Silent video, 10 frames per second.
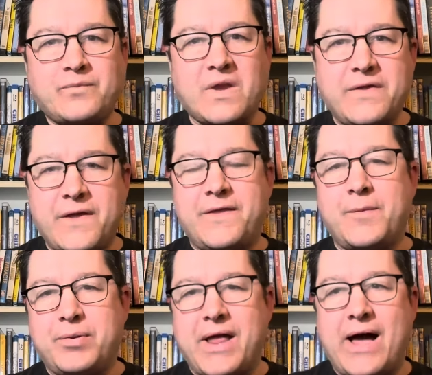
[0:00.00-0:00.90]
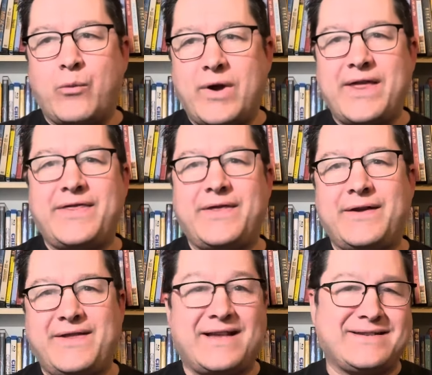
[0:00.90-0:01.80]
the plot with,
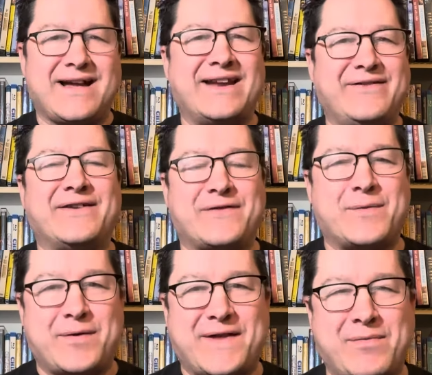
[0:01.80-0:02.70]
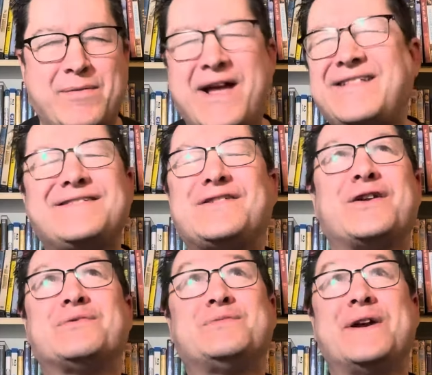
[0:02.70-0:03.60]
that's kind of it for the birthday plot. I just thought
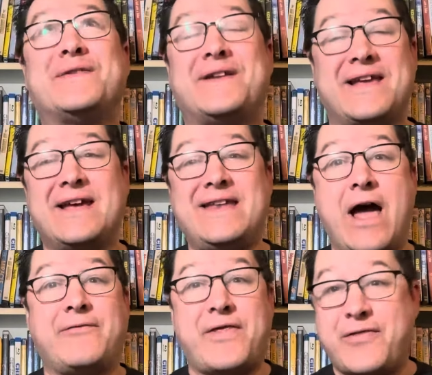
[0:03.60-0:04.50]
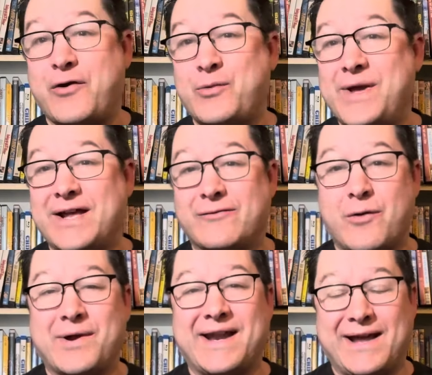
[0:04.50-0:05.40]
it was weird that now for the third week in a row,
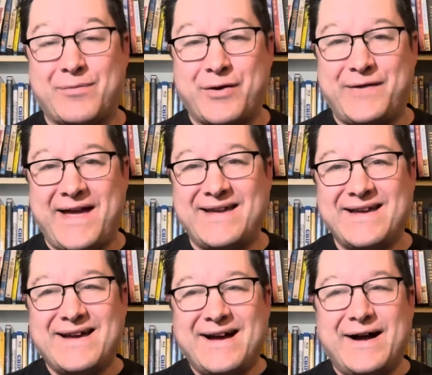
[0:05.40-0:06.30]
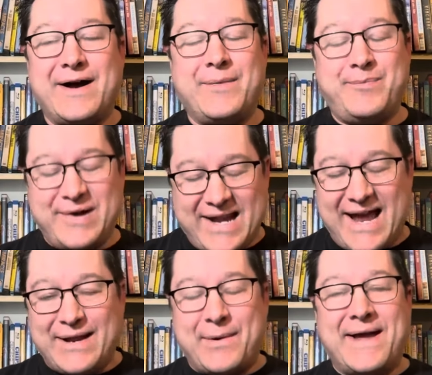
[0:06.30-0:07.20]
we're getting a birthday. But
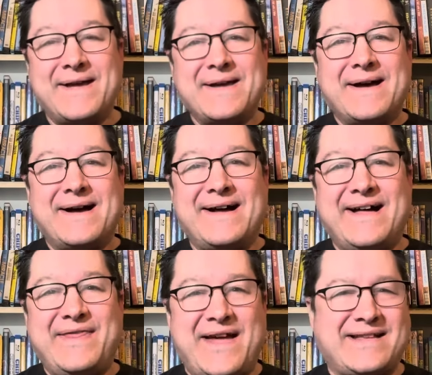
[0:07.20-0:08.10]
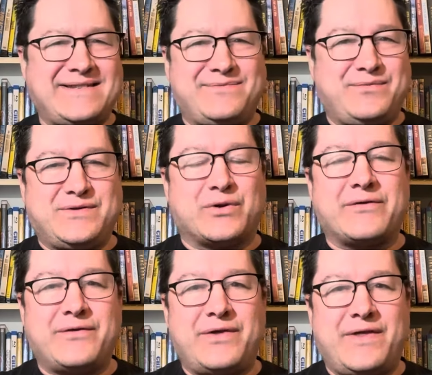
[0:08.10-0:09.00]
anyway, that's sort
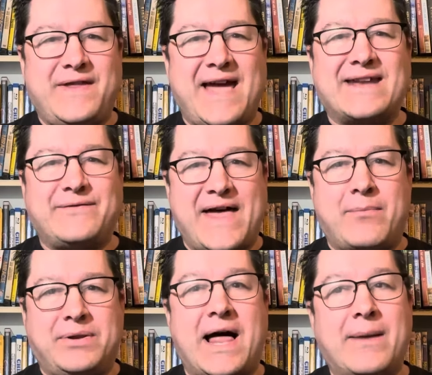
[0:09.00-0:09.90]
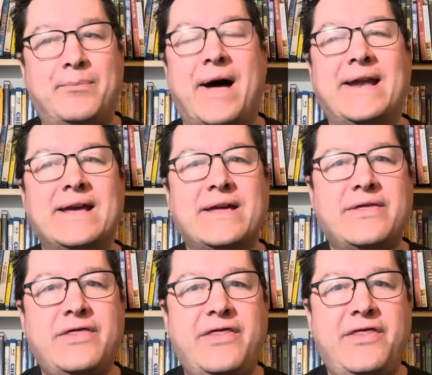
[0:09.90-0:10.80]
of the end of that plot. But
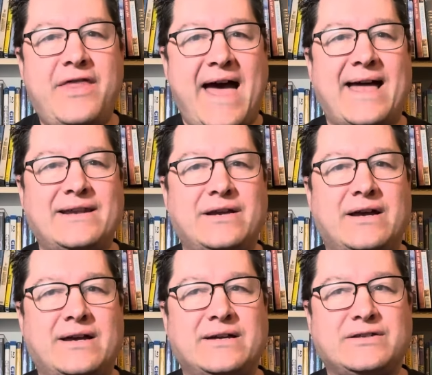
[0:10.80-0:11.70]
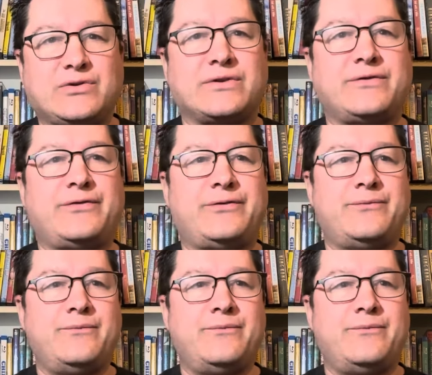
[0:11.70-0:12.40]
that sort of,